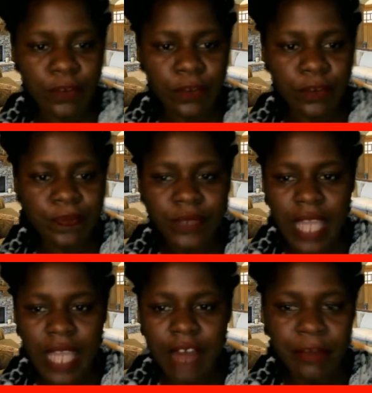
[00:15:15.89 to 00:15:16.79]
I
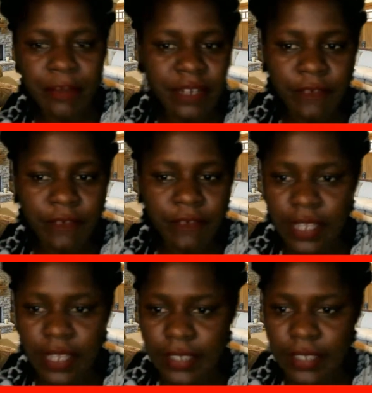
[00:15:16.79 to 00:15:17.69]
remain Faith Diasa.
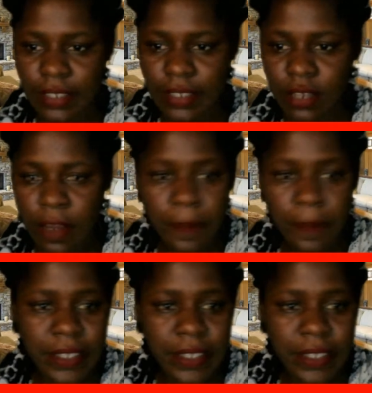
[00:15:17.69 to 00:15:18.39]
Please have a